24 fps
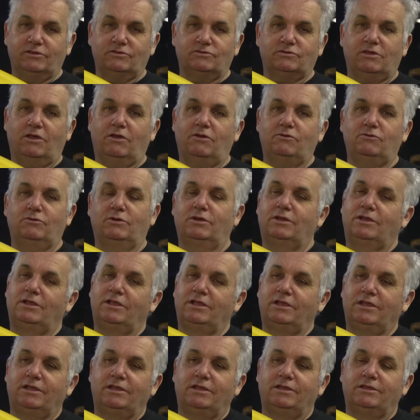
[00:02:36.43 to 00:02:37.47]
So
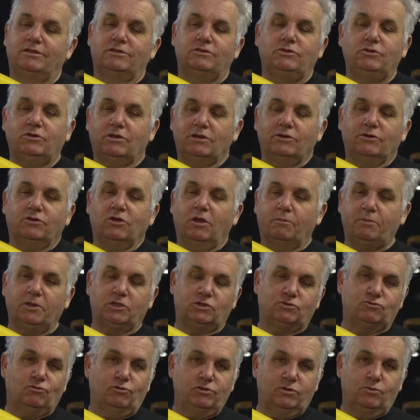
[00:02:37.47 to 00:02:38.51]
you can look at a
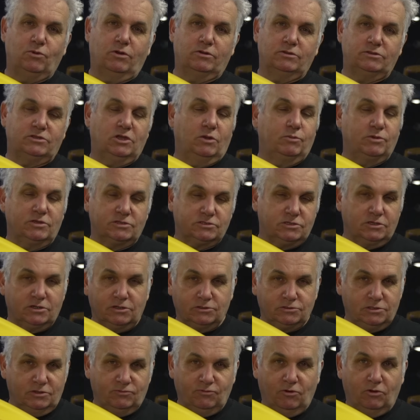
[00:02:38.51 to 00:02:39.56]
picture all you want and tell me your
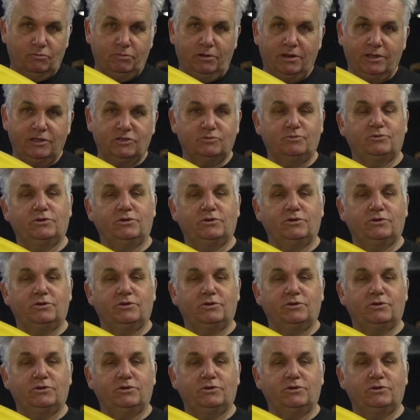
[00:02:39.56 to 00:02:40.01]
sticker's in the wrong place,